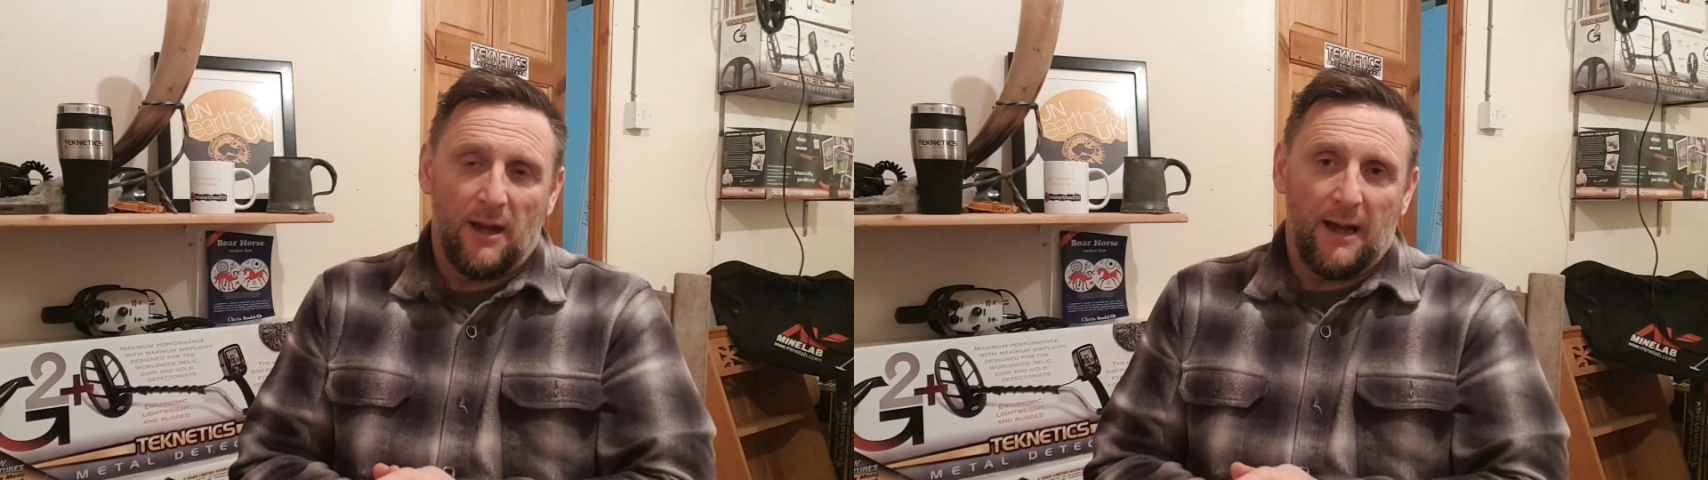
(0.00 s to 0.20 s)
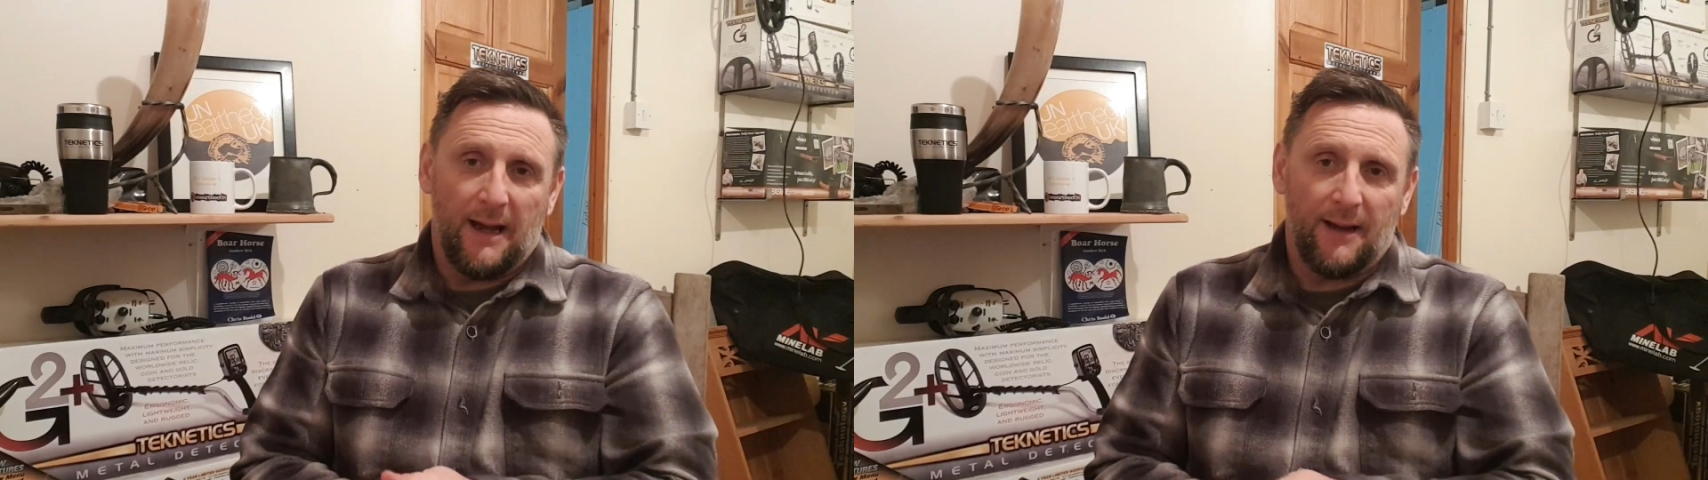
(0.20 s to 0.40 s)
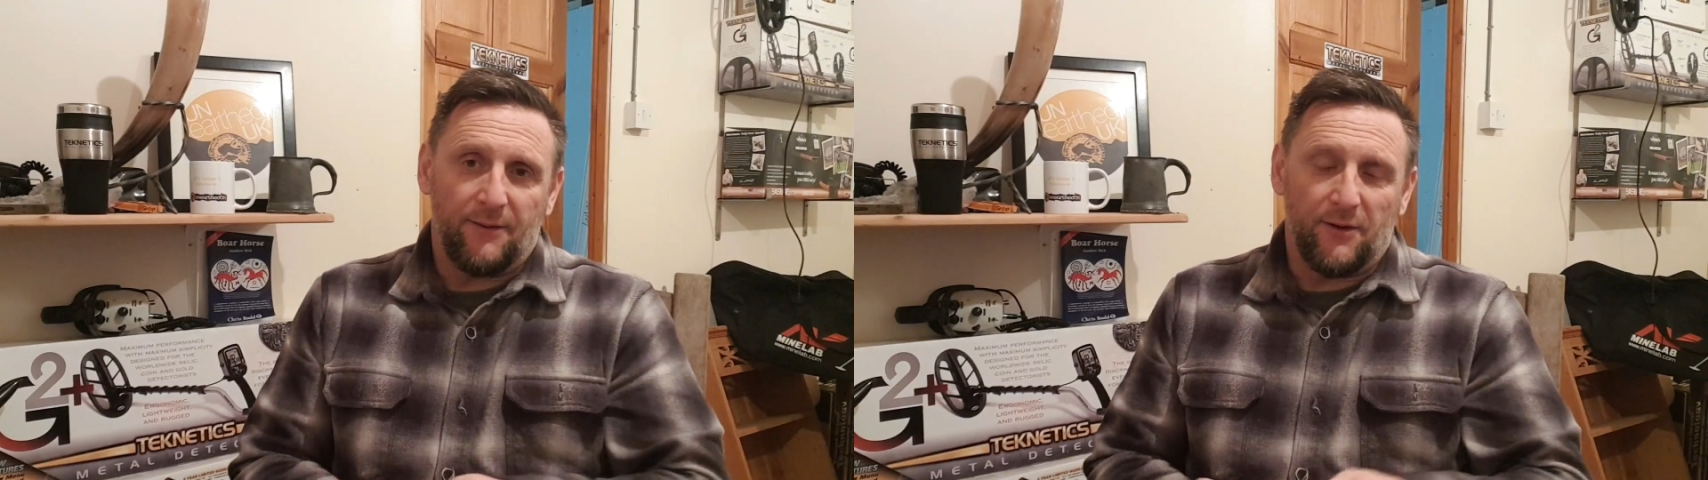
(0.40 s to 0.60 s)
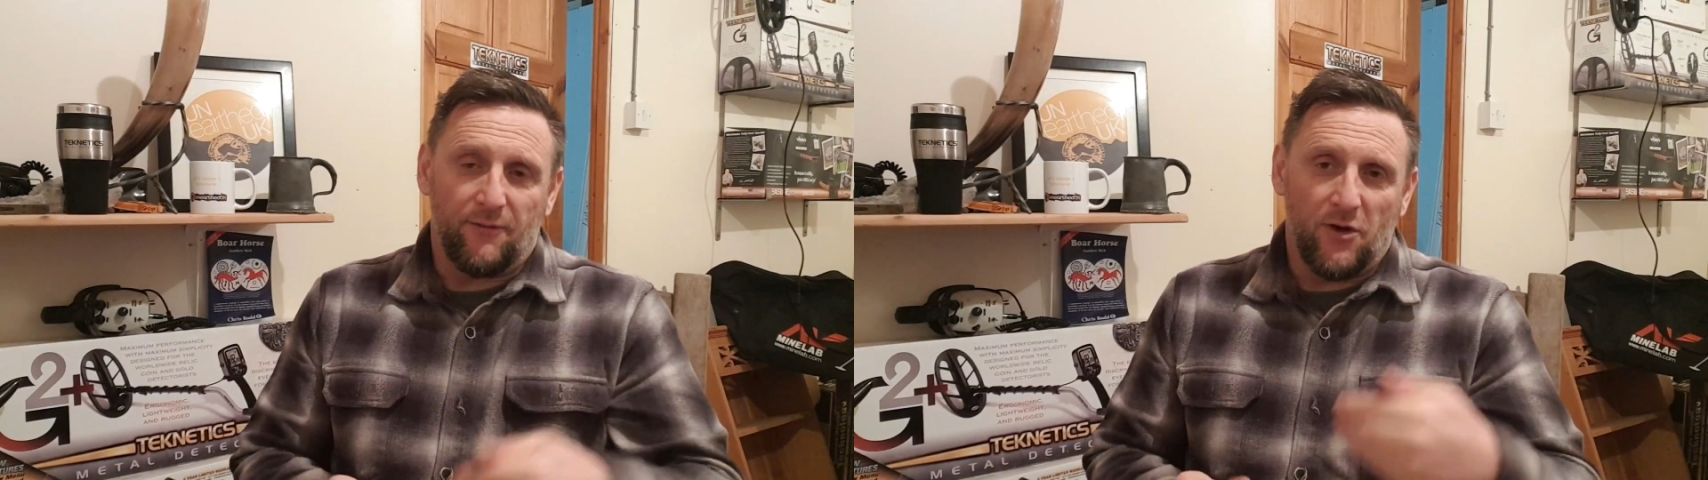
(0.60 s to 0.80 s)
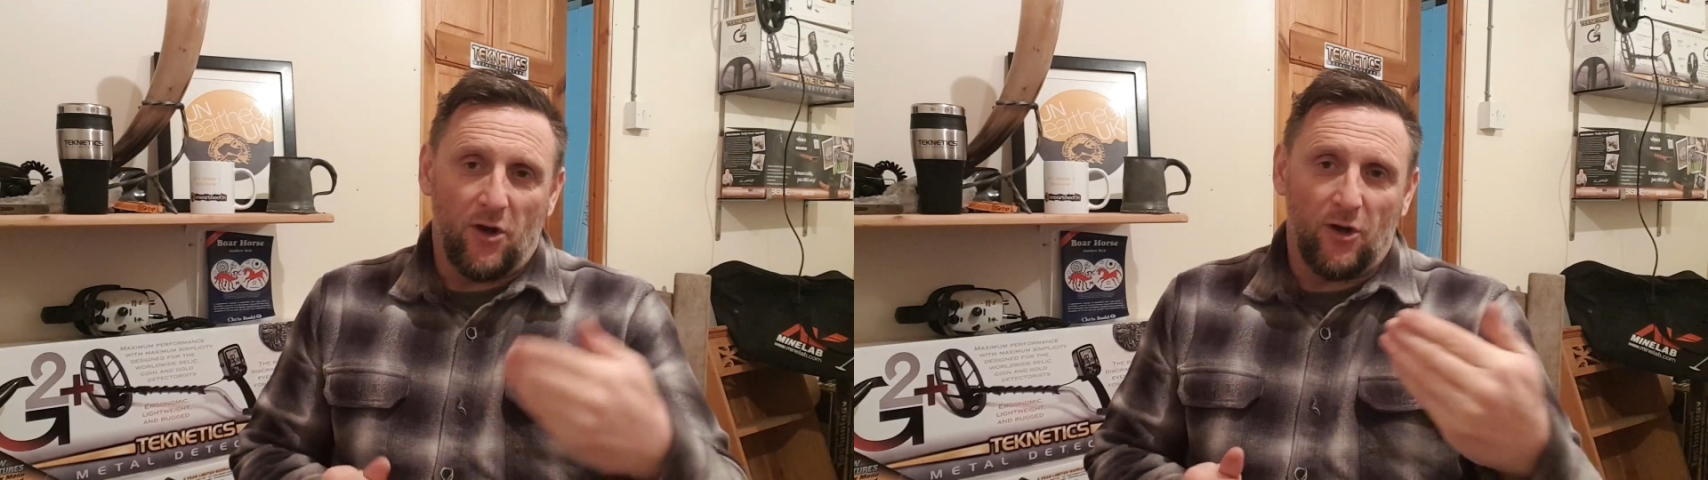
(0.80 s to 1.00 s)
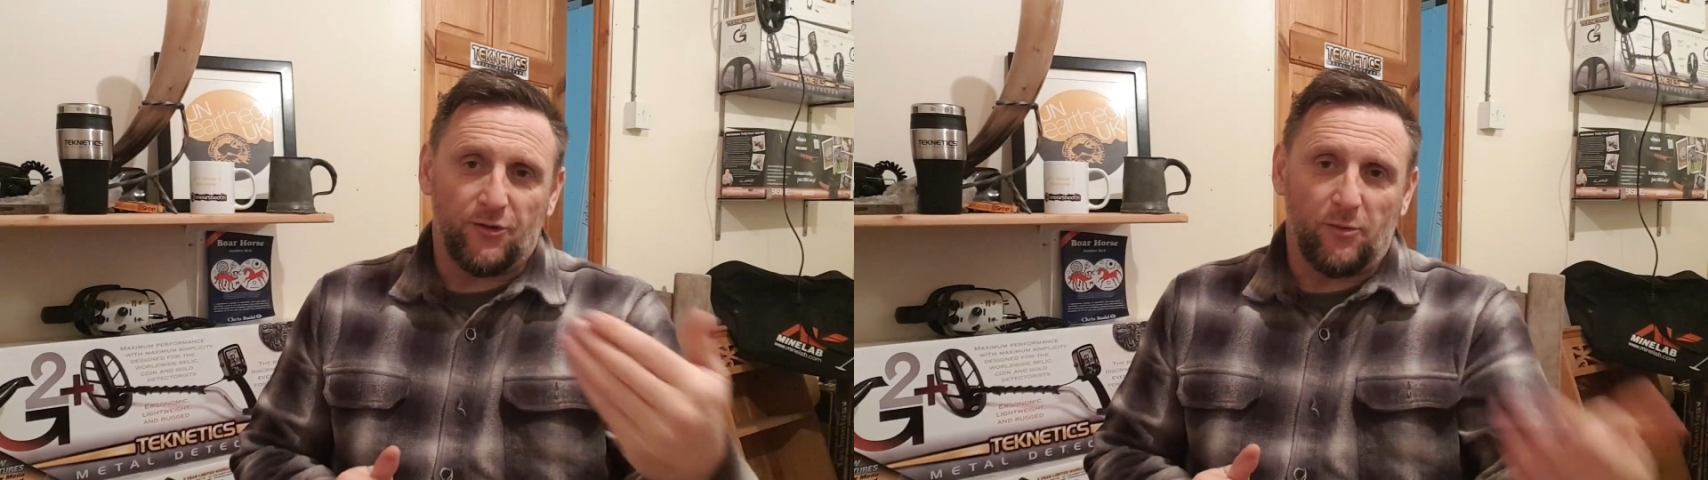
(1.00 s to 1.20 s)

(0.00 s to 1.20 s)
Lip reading: And of course,